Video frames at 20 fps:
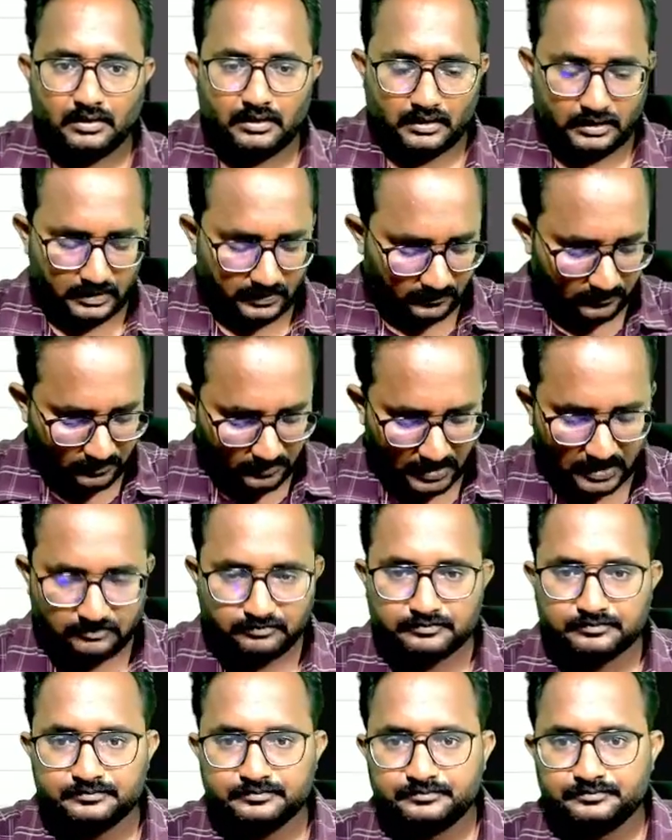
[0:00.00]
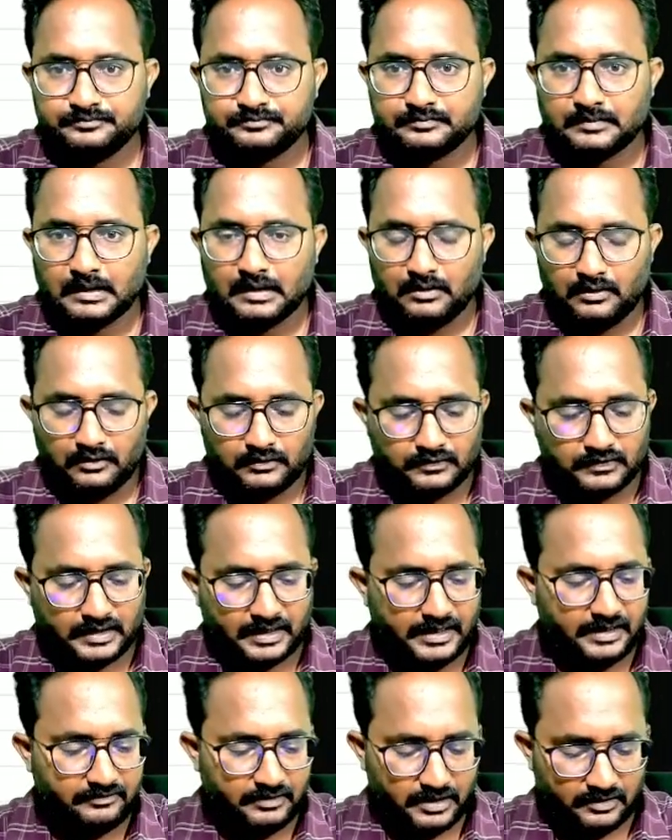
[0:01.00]
Yes, ma.
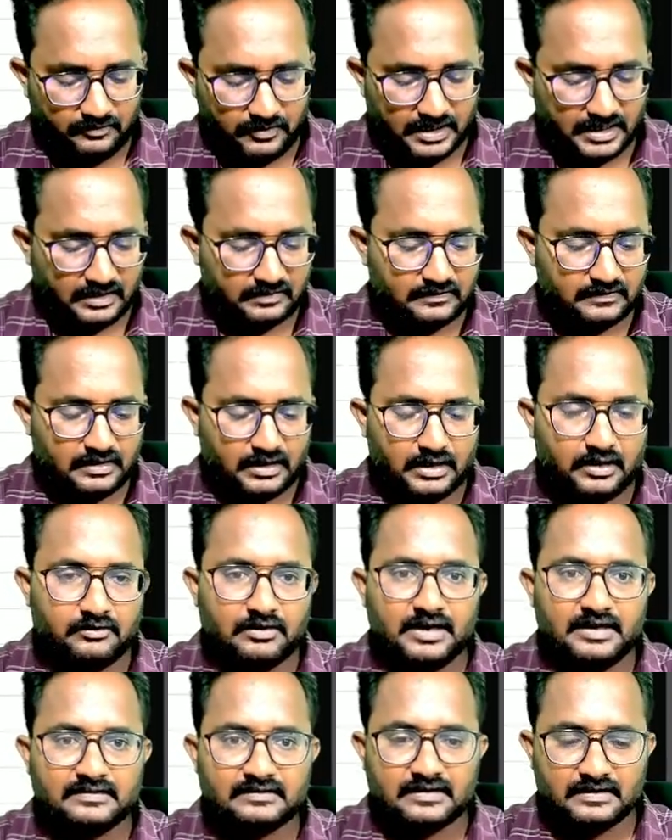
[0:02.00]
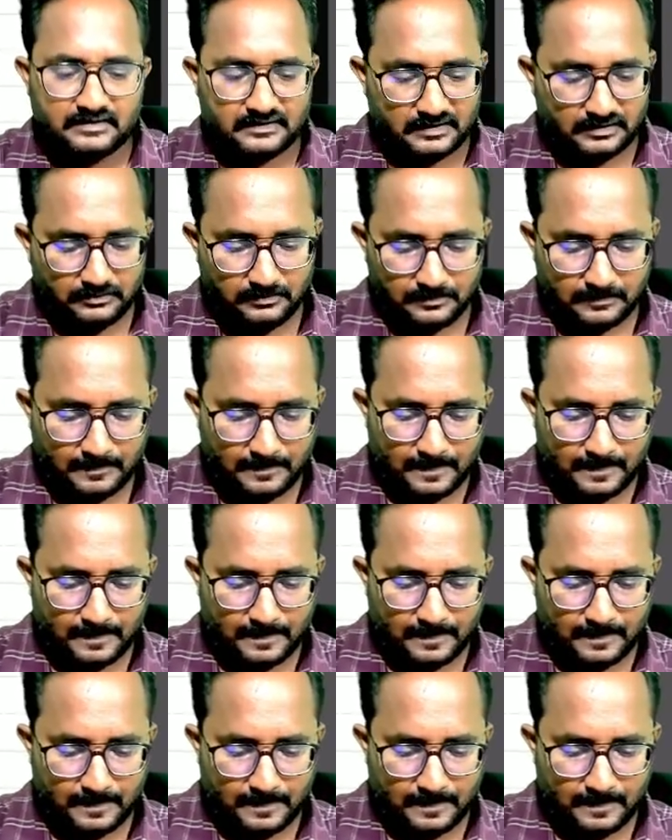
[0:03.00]
Straight away we can start our discussion.